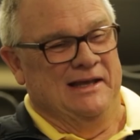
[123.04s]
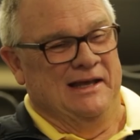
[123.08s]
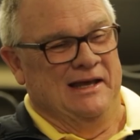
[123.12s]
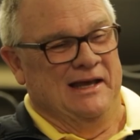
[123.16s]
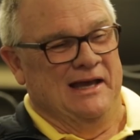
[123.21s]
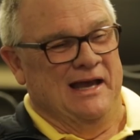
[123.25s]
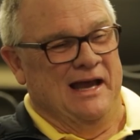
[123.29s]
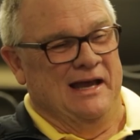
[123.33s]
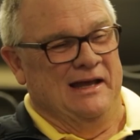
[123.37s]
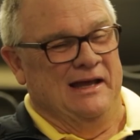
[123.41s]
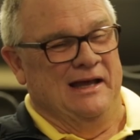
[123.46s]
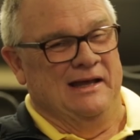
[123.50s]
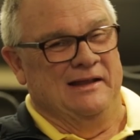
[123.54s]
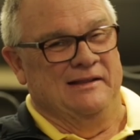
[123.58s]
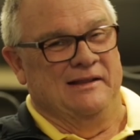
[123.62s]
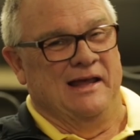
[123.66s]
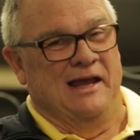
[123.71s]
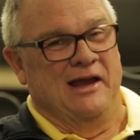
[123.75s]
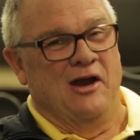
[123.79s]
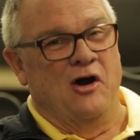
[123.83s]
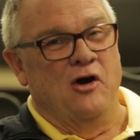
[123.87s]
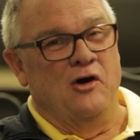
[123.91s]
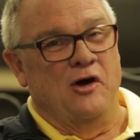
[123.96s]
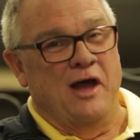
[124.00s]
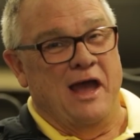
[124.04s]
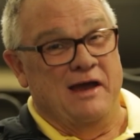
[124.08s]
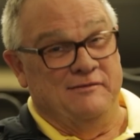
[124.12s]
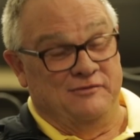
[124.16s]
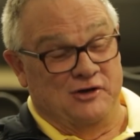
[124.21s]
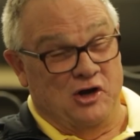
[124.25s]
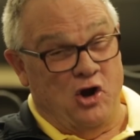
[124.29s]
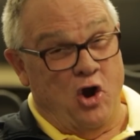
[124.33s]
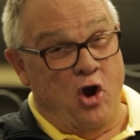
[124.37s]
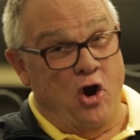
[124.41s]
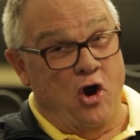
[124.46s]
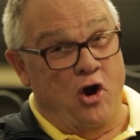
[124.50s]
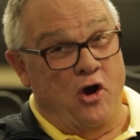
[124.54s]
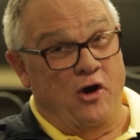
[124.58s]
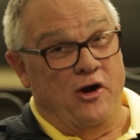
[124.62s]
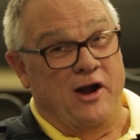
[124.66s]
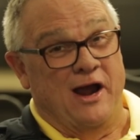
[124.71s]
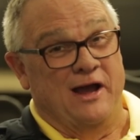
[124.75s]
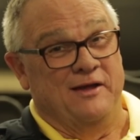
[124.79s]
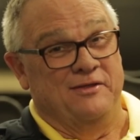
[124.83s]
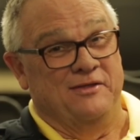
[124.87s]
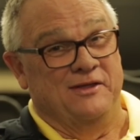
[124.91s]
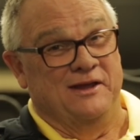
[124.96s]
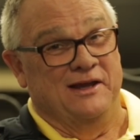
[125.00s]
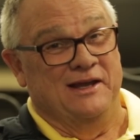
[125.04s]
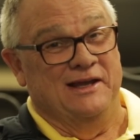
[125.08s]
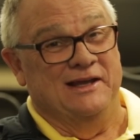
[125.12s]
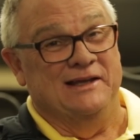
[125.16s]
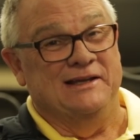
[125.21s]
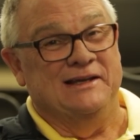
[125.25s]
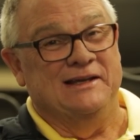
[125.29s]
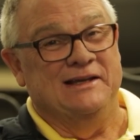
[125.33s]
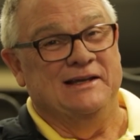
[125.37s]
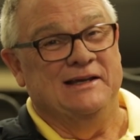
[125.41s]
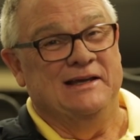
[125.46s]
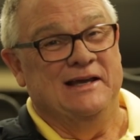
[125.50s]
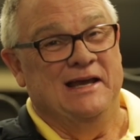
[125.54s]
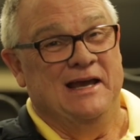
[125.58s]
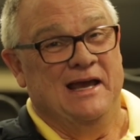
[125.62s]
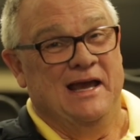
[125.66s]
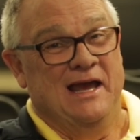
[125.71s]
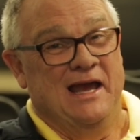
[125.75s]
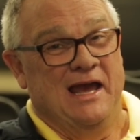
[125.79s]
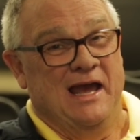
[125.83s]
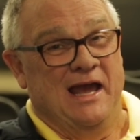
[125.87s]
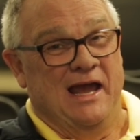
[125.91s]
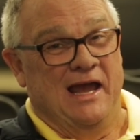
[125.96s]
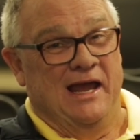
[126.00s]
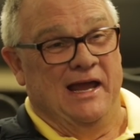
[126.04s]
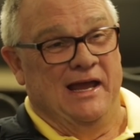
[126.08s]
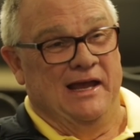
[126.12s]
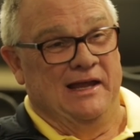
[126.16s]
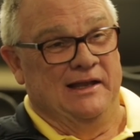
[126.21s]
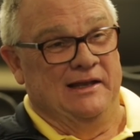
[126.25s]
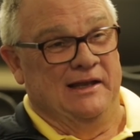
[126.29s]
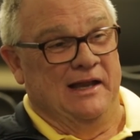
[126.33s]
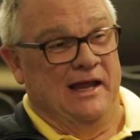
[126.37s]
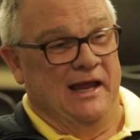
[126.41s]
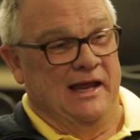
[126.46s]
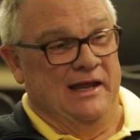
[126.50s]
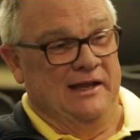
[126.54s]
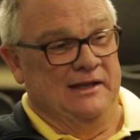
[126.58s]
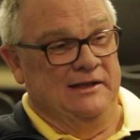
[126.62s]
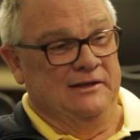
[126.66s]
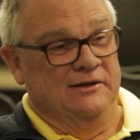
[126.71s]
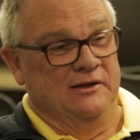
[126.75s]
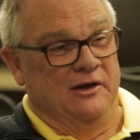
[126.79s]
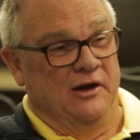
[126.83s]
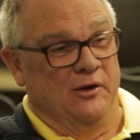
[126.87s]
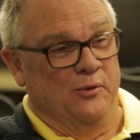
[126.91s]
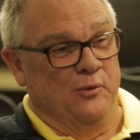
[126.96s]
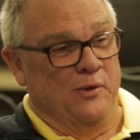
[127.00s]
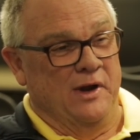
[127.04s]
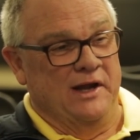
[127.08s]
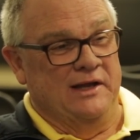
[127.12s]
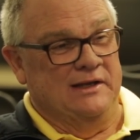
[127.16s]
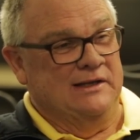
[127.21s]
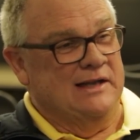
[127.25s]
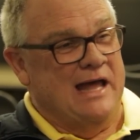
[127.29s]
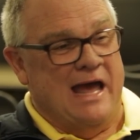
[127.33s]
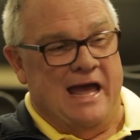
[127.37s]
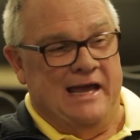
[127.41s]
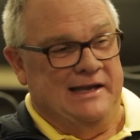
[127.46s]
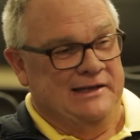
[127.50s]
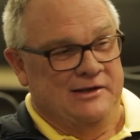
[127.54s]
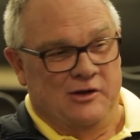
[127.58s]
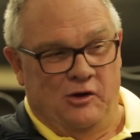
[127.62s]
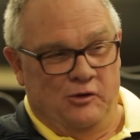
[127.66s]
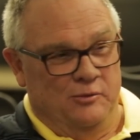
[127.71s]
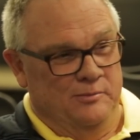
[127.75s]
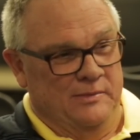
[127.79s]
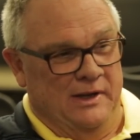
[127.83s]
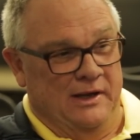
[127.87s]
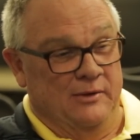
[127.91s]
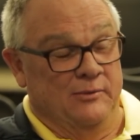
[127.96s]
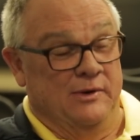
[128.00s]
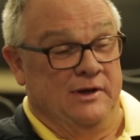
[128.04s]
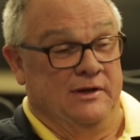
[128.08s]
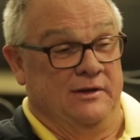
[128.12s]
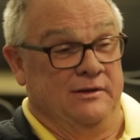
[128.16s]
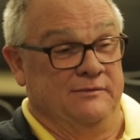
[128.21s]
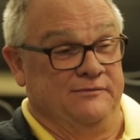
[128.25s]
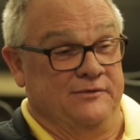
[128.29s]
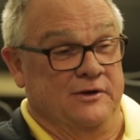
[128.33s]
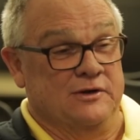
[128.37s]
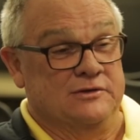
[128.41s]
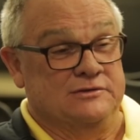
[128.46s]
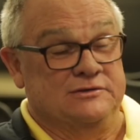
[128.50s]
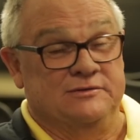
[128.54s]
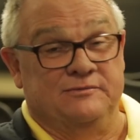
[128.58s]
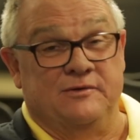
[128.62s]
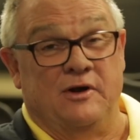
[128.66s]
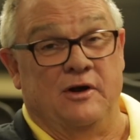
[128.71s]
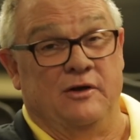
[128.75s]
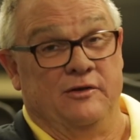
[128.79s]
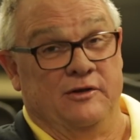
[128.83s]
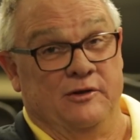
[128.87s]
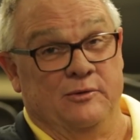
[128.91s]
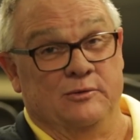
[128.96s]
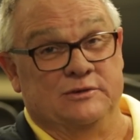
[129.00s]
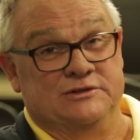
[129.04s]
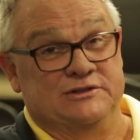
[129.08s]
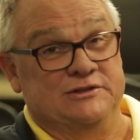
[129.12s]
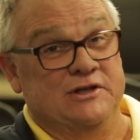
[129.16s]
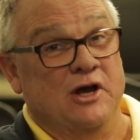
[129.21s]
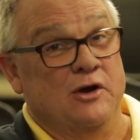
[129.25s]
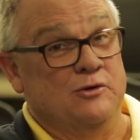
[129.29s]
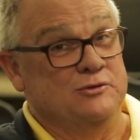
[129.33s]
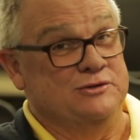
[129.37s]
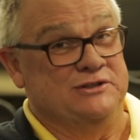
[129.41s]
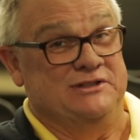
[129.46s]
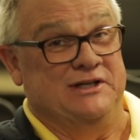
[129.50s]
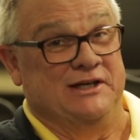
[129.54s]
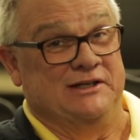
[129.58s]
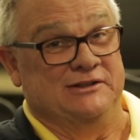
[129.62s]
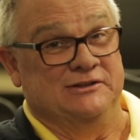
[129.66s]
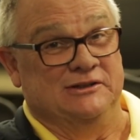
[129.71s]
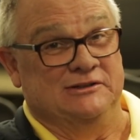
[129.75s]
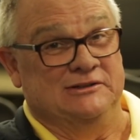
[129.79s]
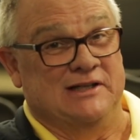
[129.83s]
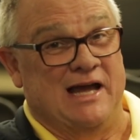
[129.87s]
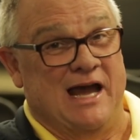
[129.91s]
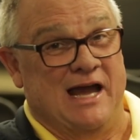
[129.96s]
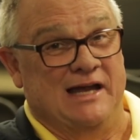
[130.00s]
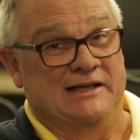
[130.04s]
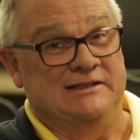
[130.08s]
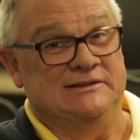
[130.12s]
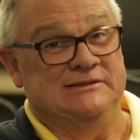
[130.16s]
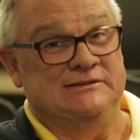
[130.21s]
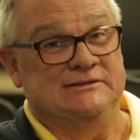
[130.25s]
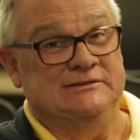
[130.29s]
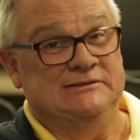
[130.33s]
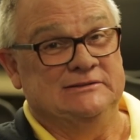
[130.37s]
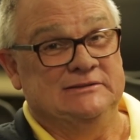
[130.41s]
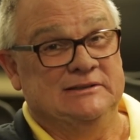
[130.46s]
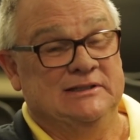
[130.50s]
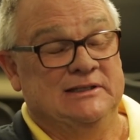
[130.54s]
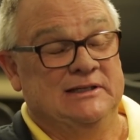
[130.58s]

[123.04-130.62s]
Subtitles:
they all have a car, I think. And a red light don't mean, well, first of all, there was no signal lights.